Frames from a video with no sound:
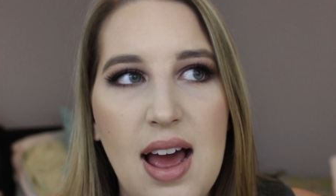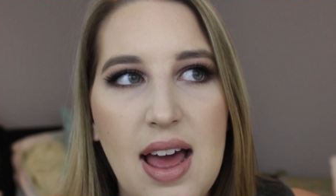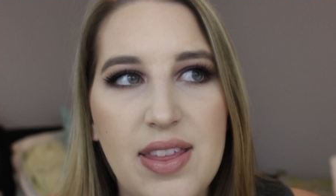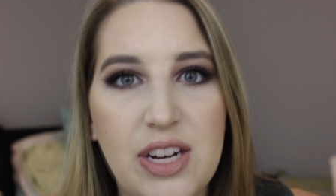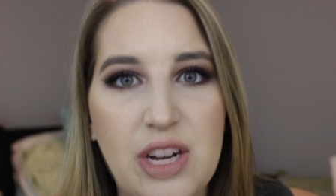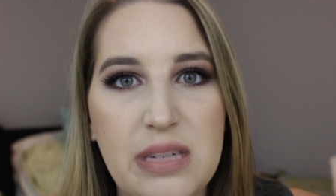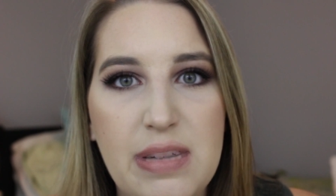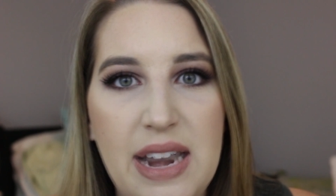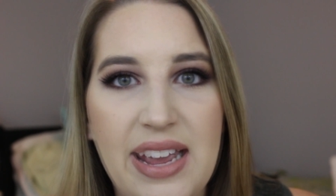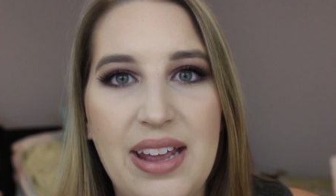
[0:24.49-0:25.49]
uh, that I talked
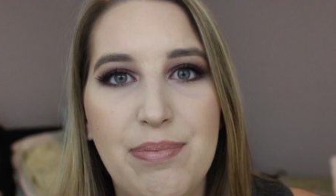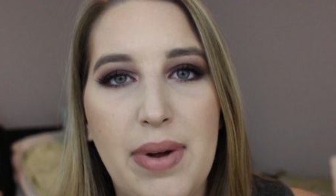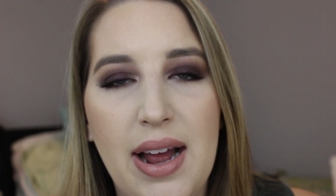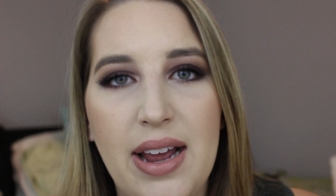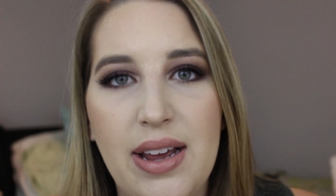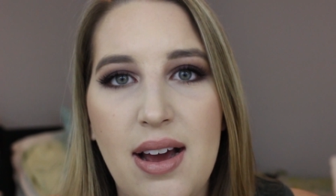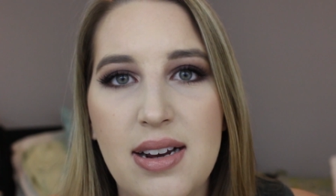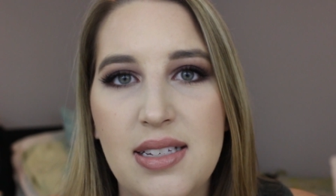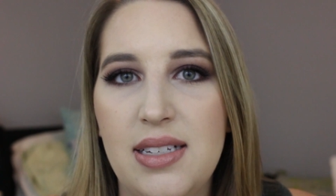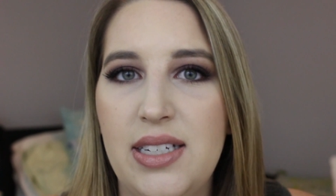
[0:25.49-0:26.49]
about it, my
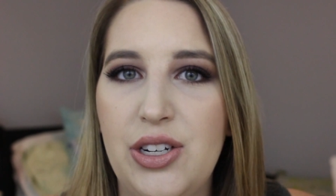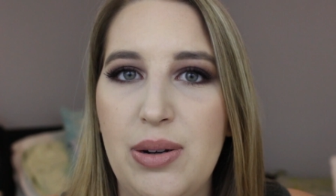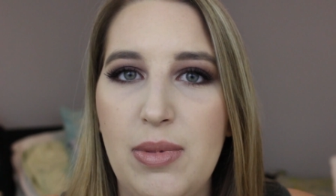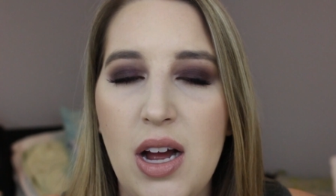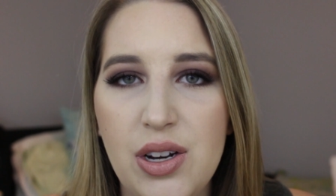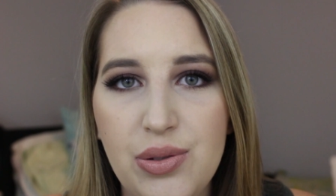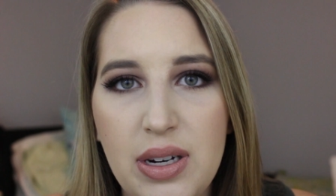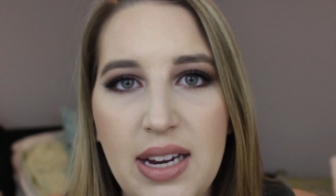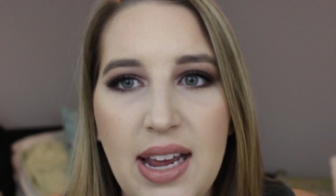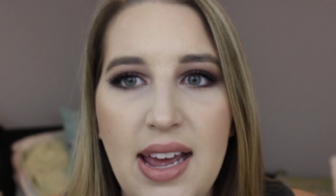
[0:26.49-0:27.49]
Anastasia Cream
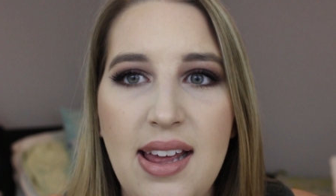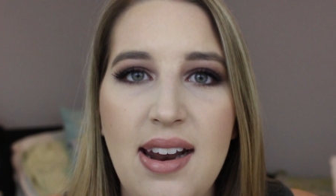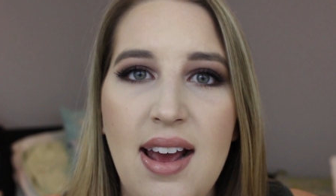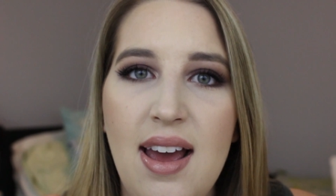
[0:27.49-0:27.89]
Contour Kit,